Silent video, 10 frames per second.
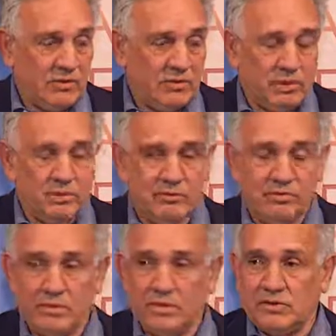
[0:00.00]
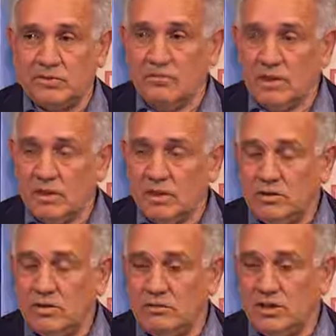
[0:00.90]
contribution from this
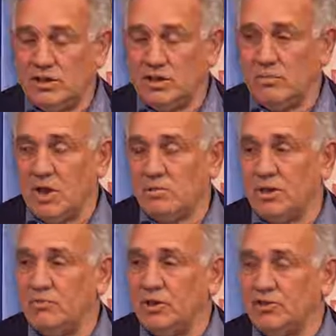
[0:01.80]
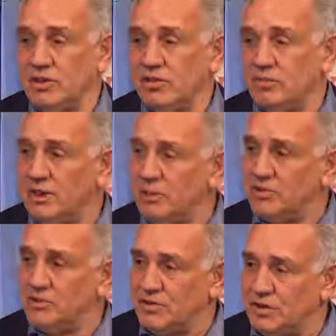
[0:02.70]
University of Melbourne, which has really
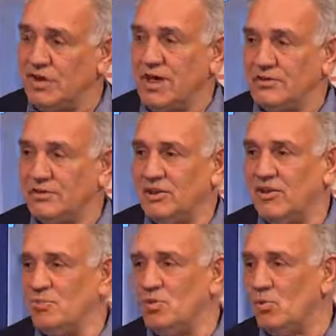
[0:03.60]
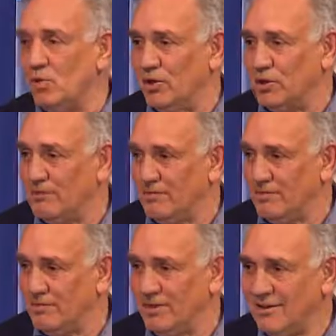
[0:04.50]
positioned us to do more work,
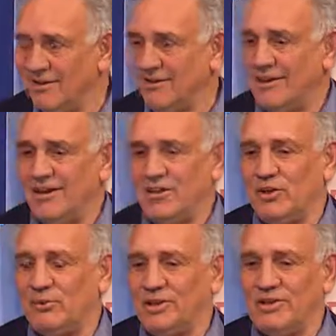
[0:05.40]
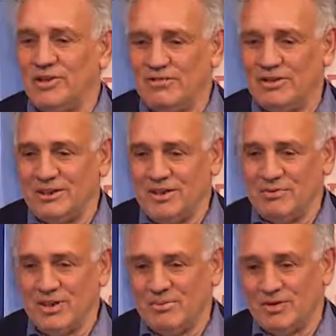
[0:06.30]
I think, with the University of
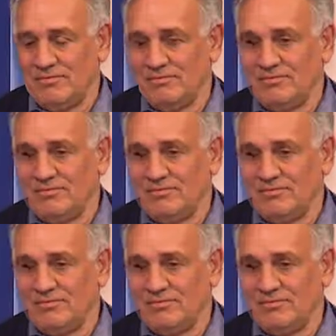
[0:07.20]
Melbourne.